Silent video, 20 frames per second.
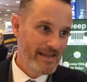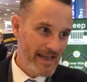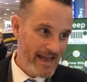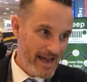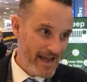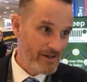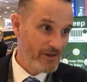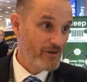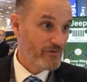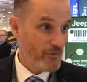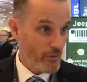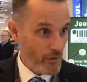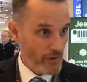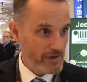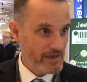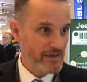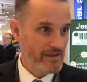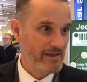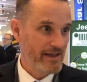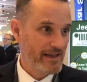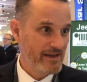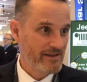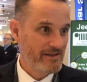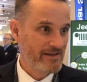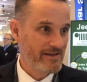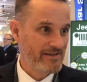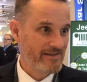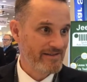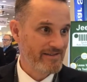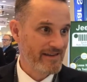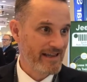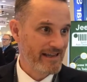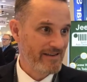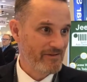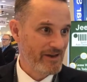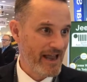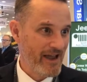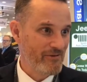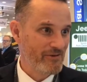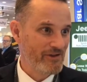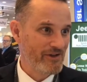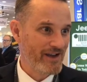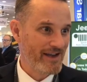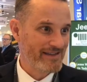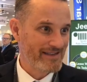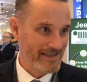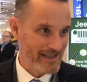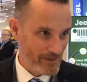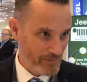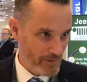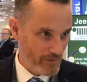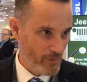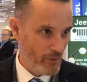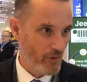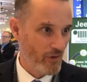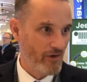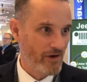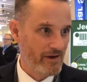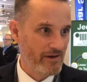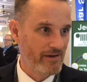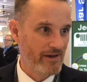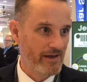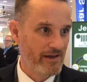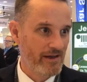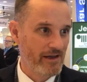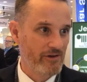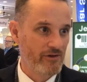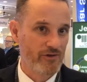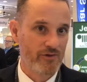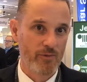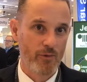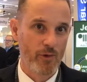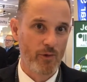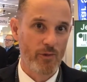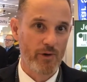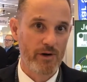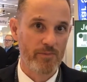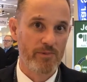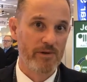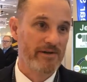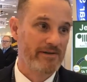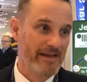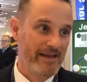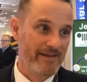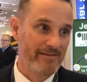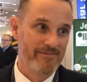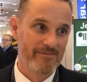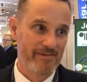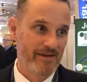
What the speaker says: Yeah, I look forward to hitting down with you guys a little bit more and do some more work. But yeah,